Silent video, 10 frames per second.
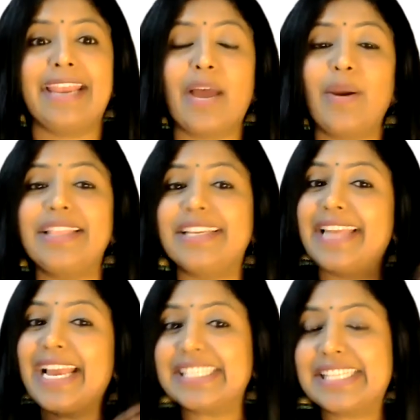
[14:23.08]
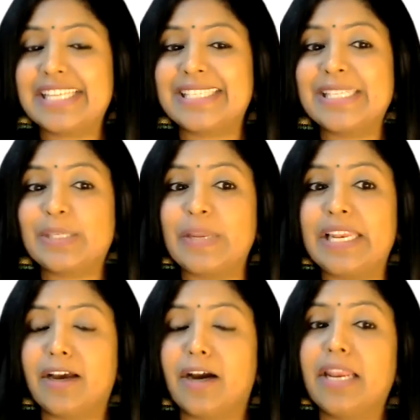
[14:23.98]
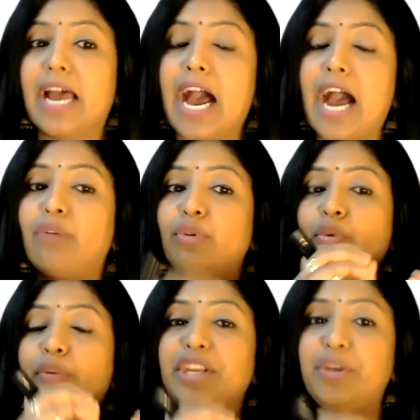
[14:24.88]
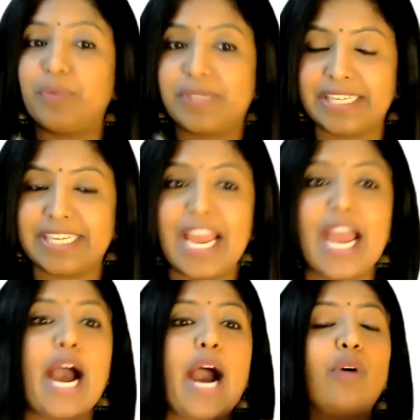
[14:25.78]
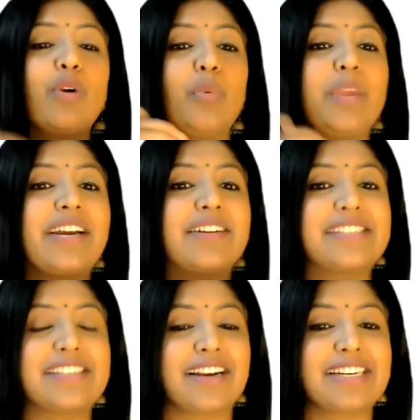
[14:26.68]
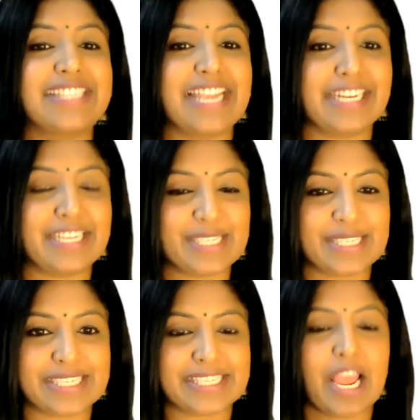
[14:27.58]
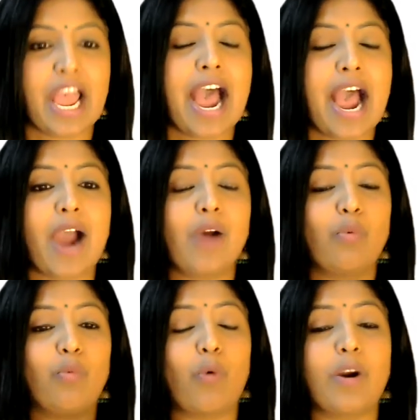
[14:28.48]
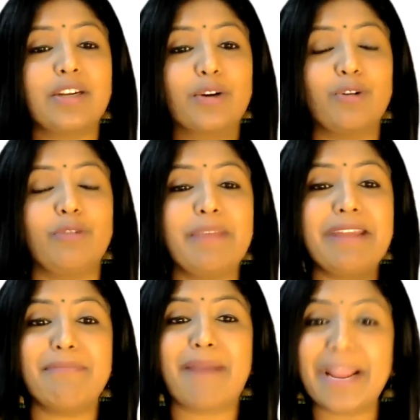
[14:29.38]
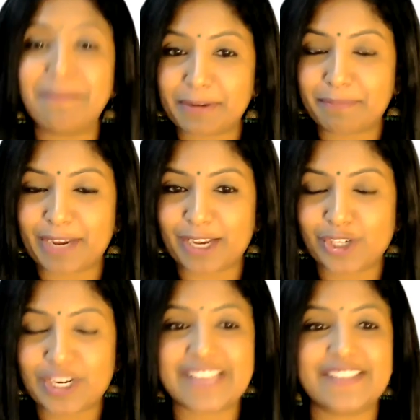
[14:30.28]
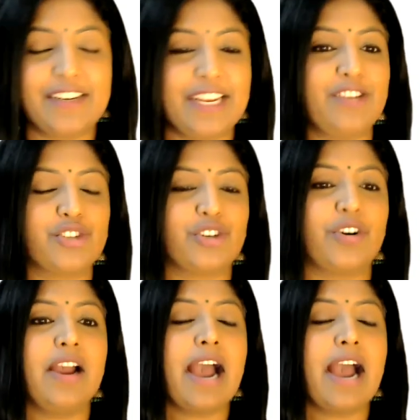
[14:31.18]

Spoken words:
Now in the next lessons, we learn how do we use it? How do we construct sentences? What could be my preparation as a teacher